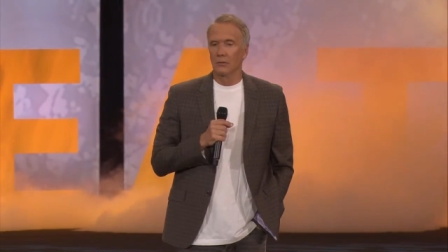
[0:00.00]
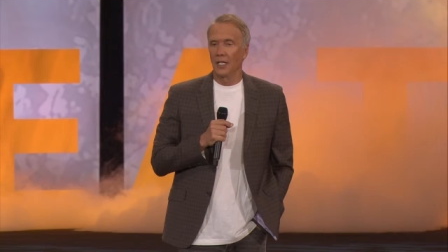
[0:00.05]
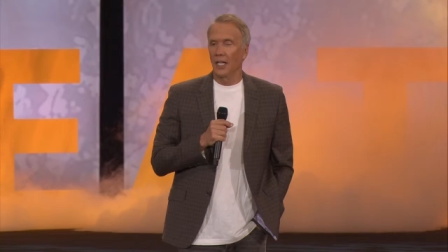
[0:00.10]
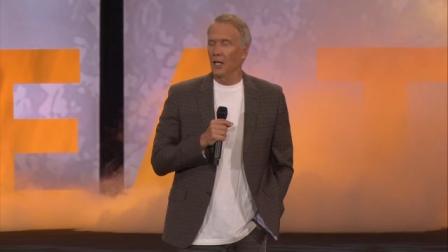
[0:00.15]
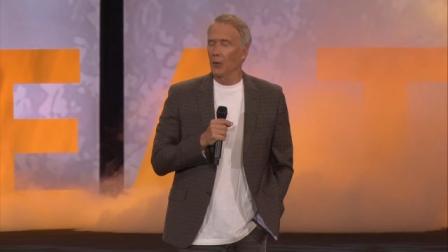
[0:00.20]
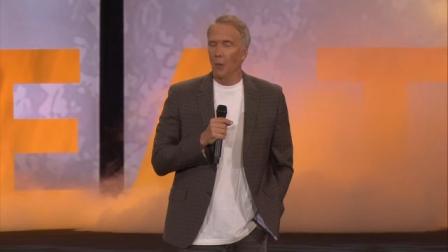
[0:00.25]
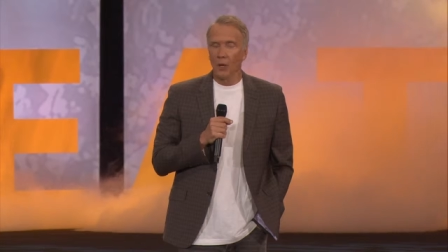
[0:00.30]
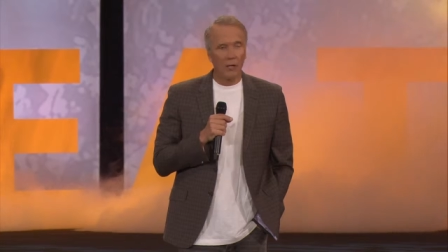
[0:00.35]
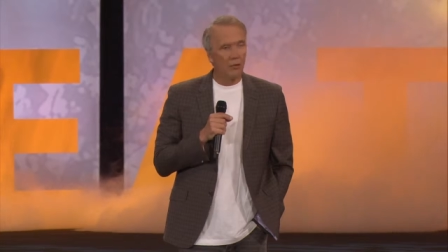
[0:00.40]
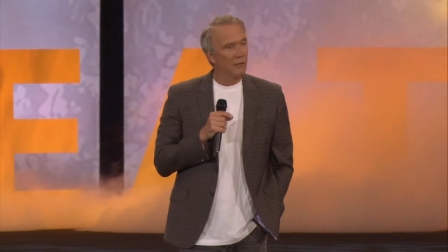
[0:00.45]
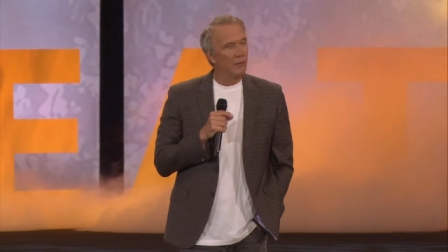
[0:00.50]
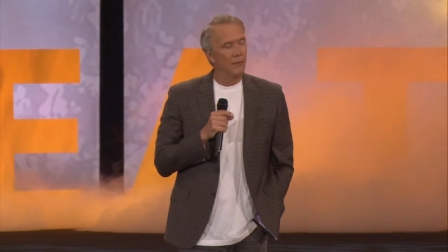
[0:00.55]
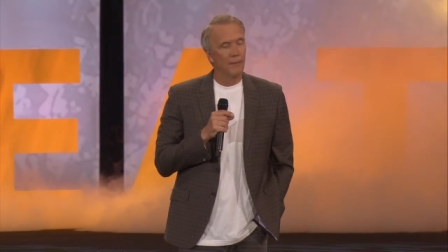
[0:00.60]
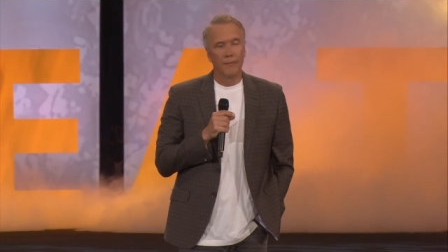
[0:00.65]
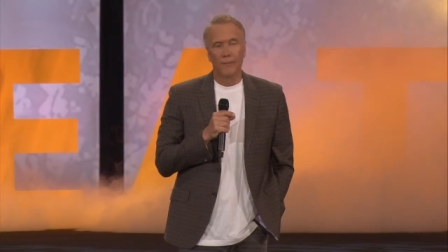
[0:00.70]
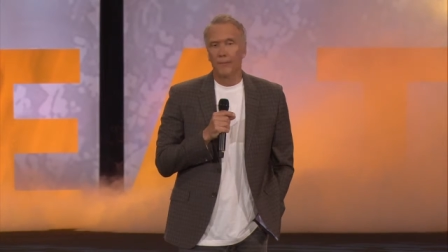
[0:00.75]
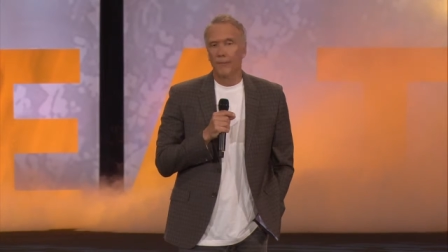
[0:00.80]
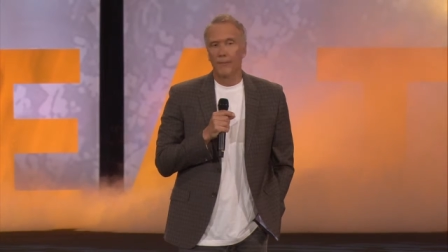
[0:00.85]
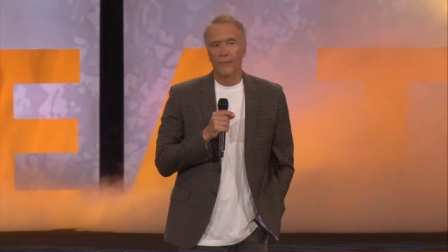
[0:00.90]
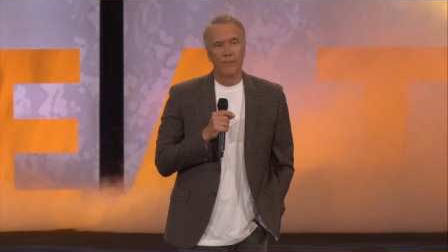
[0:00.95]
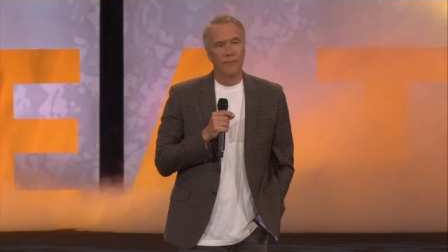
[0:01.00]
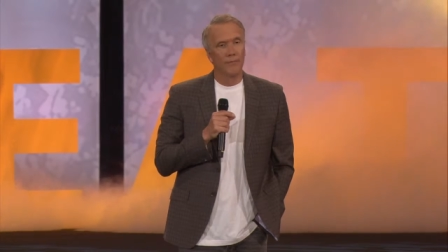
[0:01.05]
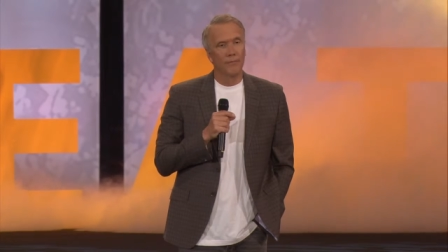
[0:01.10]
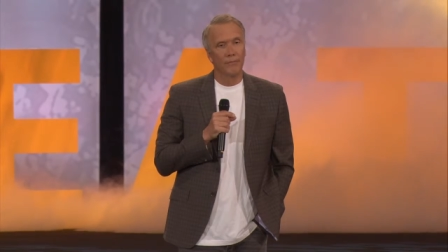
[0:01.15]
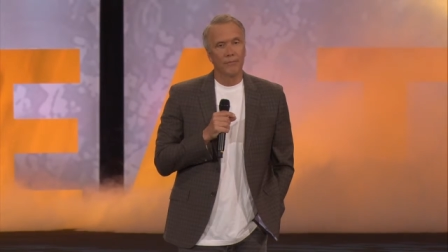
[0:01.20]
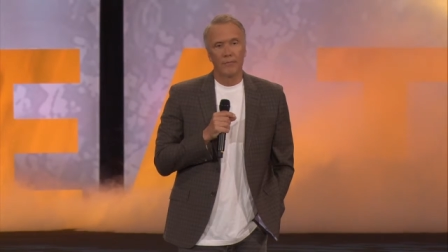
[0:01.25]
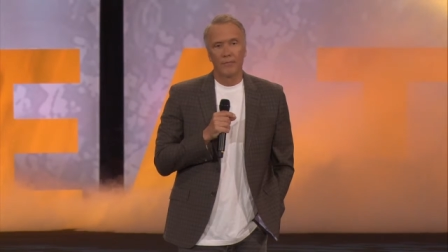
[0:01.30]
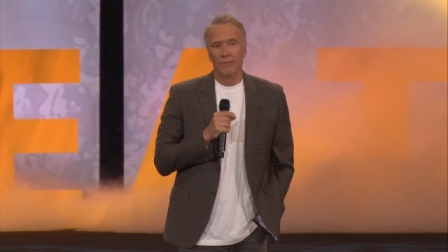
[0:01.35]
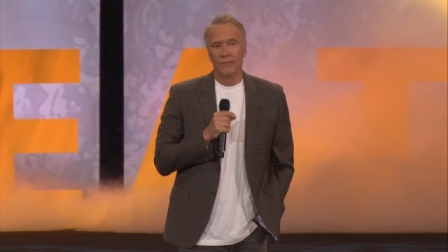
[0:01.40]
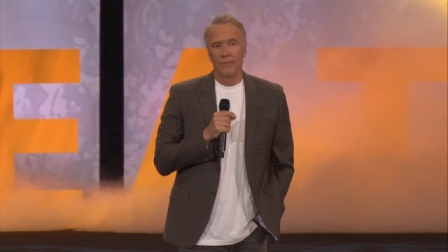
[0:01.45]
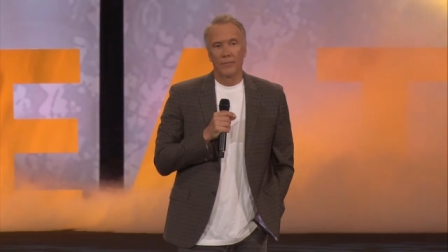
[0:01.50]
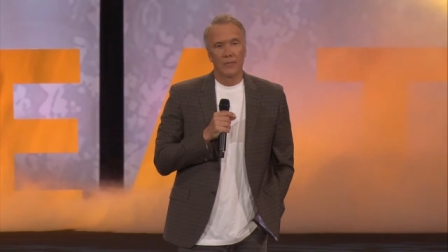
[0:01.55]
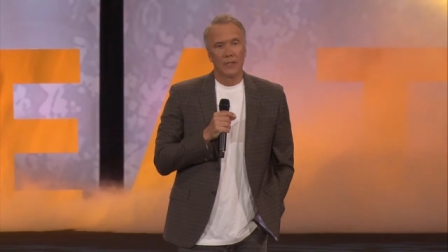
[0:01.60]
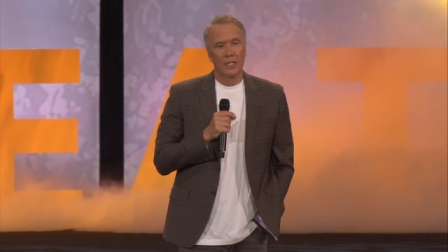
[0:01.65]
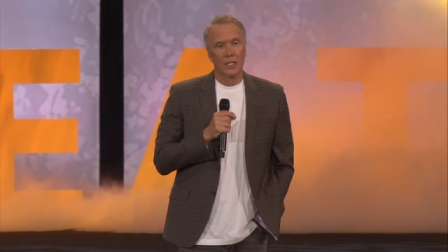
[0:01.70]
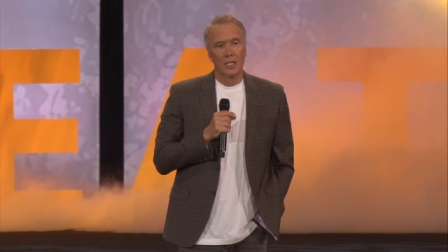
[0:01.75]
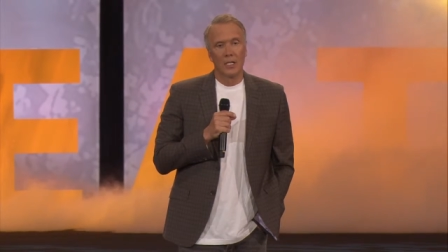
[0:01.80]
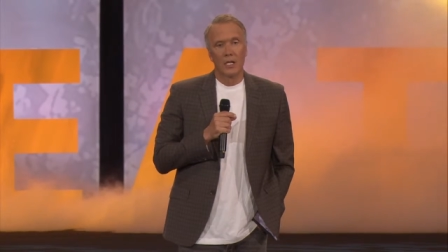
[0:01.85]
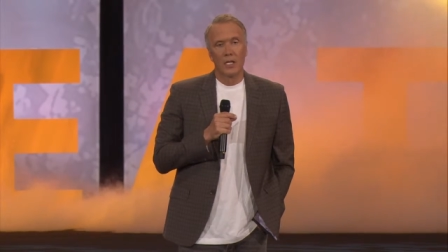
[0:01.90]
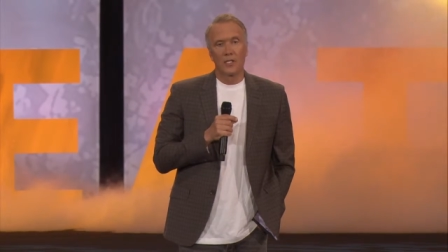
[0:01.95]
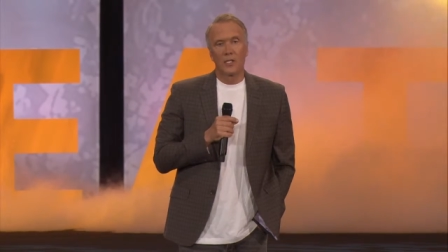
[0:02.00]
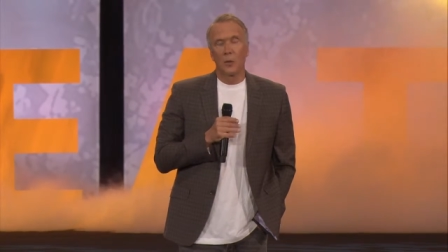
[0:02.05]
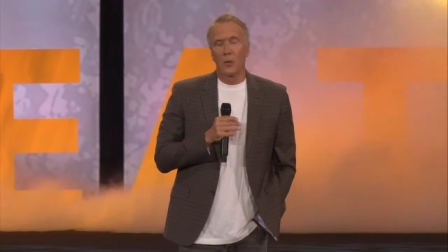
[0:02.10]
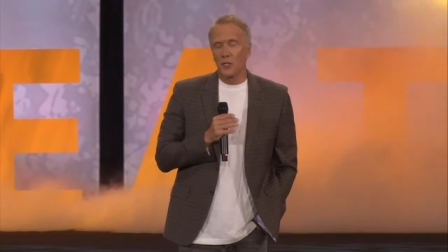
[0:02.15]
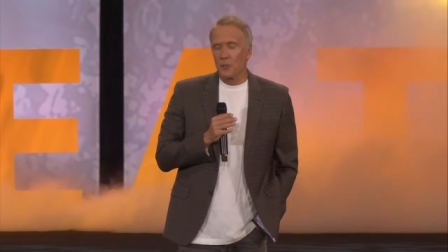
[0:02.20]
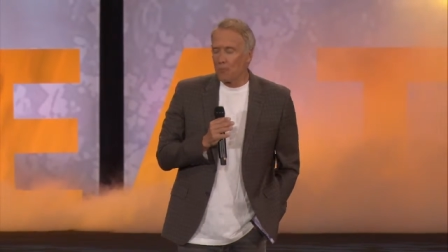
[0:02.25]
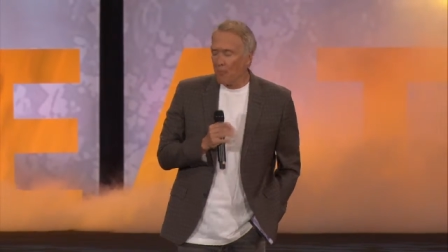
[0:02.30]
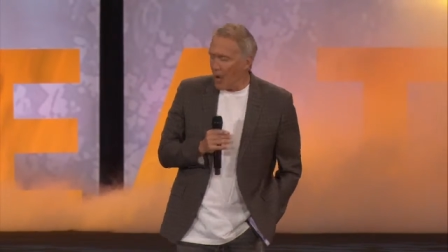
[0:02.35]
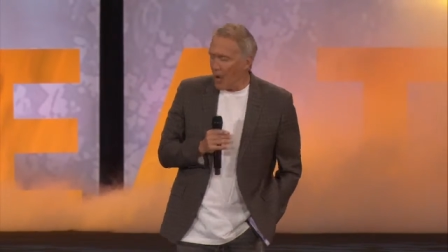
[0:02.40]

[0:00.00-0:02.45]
He will. So it's